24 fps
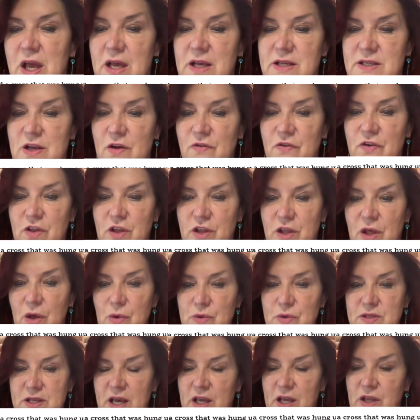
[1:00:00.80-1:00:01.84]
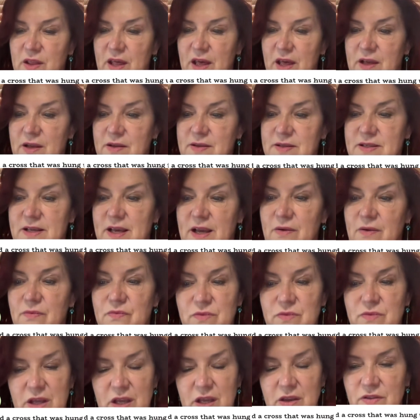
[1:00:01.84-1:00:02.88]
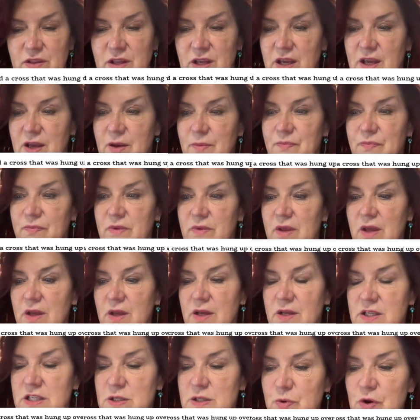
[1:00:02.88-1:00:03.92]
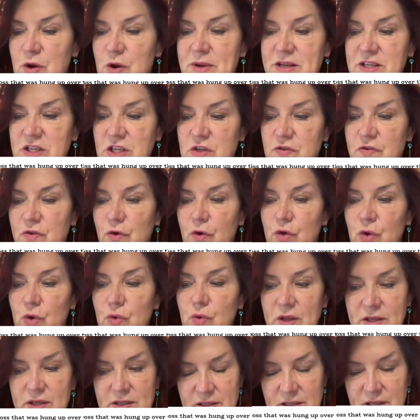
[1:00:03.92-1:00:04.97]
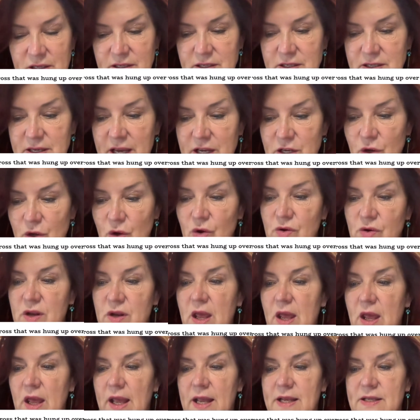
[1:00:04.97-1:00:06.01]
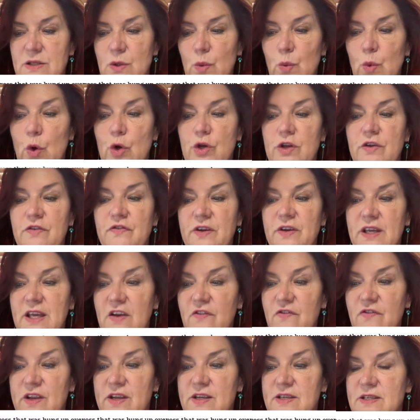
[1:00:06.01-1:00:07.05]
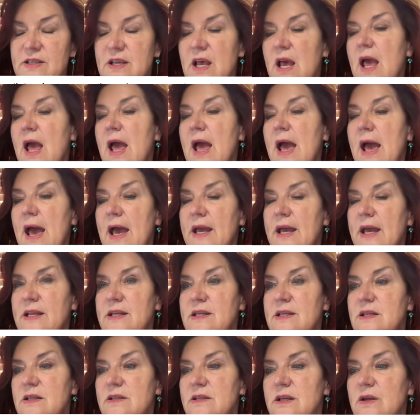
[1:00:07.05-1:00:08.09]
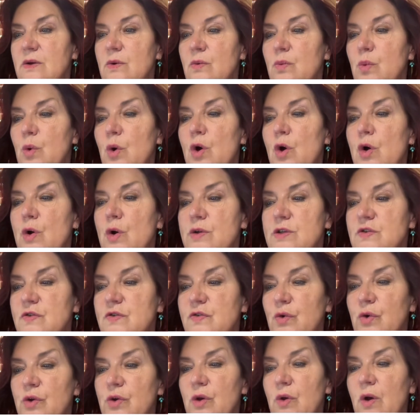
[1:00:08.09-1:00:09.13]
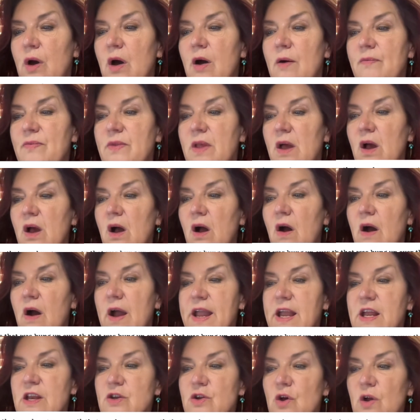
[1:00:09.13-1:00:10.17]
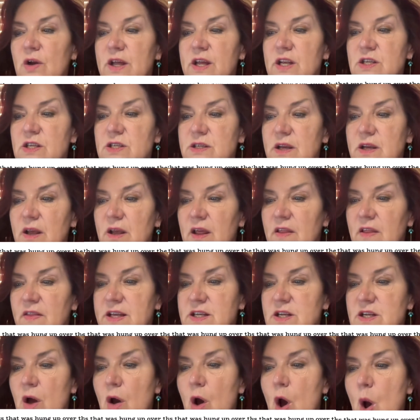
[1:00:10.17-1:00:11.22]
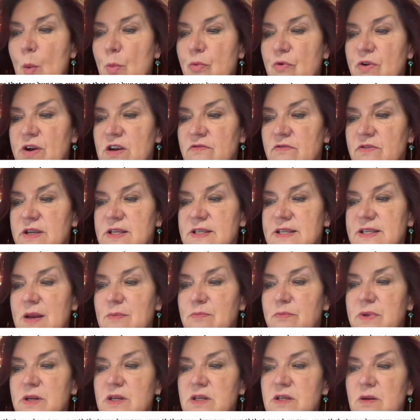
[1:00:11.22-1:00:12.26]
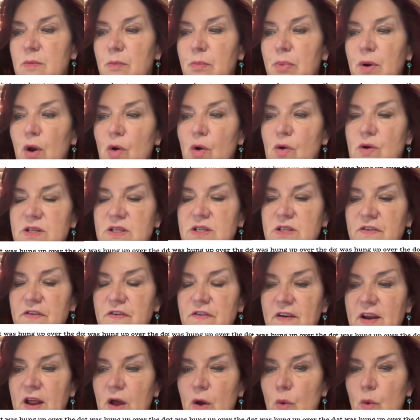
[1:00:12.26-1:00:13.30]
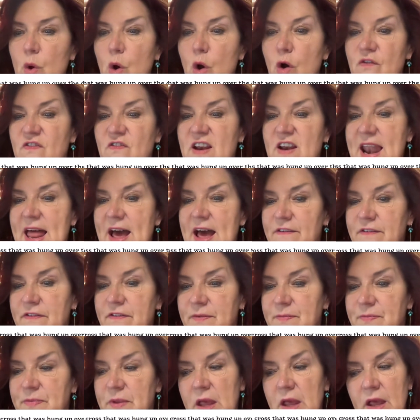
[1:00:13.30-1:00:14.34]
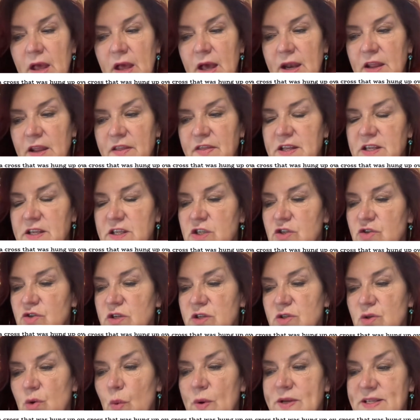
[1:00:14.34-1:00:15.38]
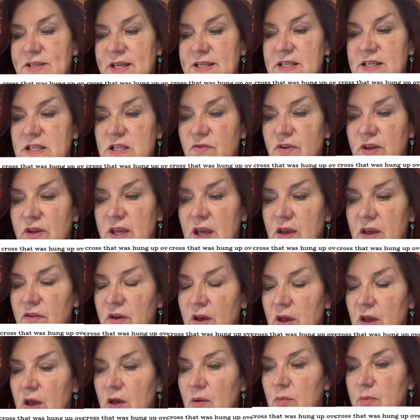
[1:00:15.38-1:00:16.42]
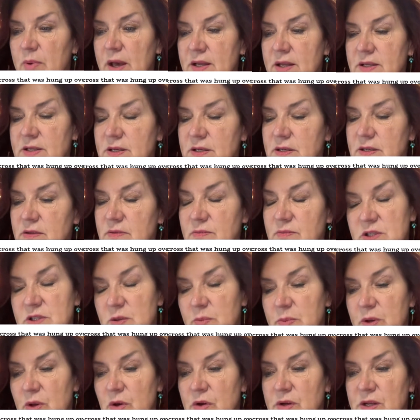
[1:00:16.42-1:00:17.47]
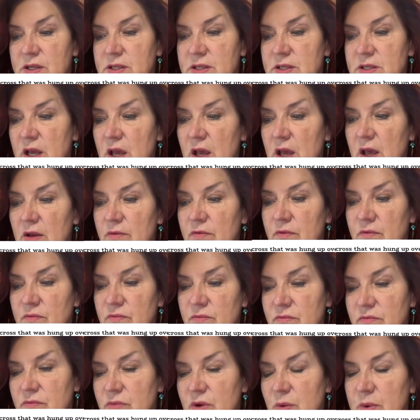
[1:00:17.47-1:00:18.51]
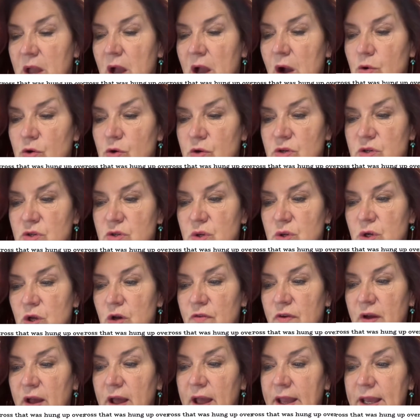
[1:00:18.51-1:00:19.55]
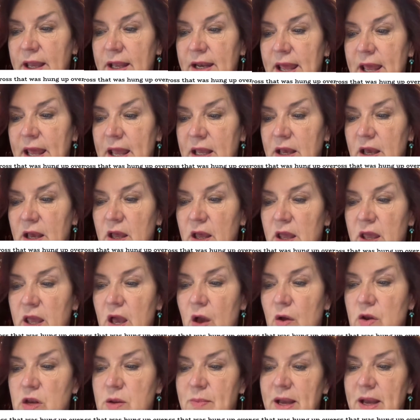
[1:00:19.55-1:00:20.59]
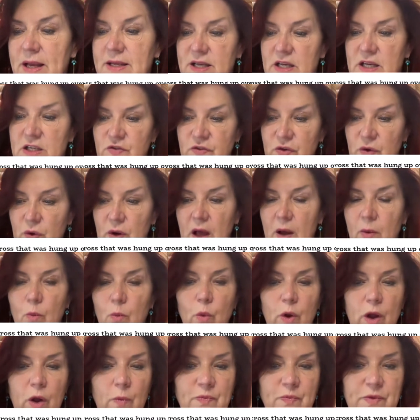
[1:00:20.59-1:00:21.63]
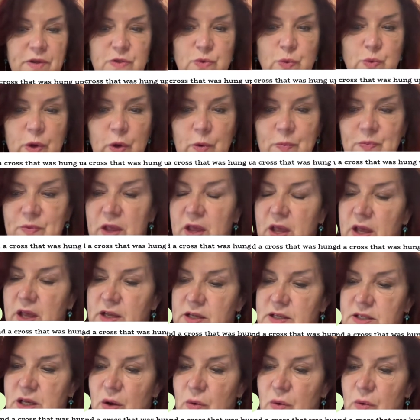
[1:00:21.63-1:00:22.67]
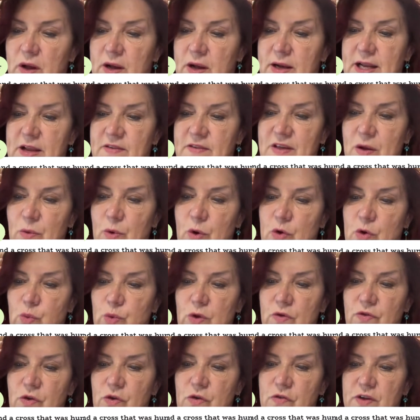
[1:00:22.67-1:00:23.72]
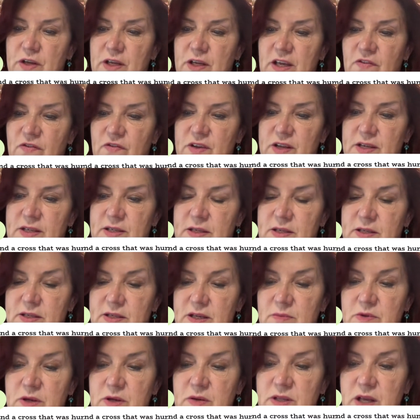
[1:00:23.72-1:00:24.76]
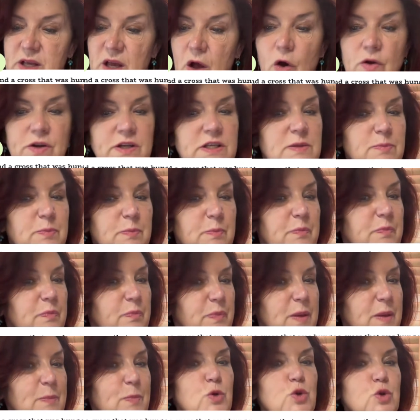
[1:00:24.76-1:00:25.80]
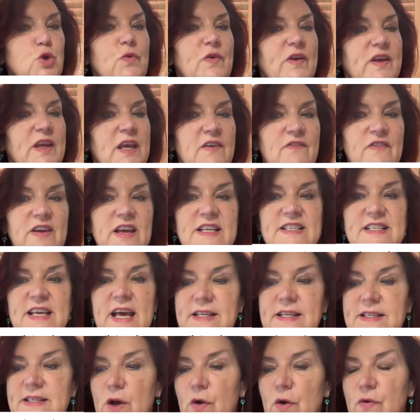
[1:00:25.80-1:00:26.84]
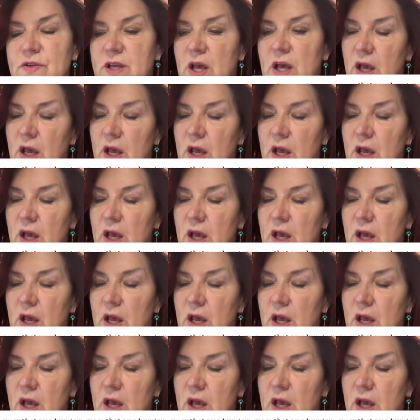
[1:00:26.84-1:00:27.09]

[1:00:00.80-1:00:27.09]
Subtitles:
So for those that say the spirit message for you that's stayed on is the word of forgiveness, and the words for you are: I acknowledge that harbouring resentment blocks the flow of love. And I think it's not always easy to forgive, but to be honest, when we hold on to a lot of hate and anger, it only makes us feel unwell as well. So I'd leave that word with you, forgiveness. And sometimes the hardest people to forgive is ourselves.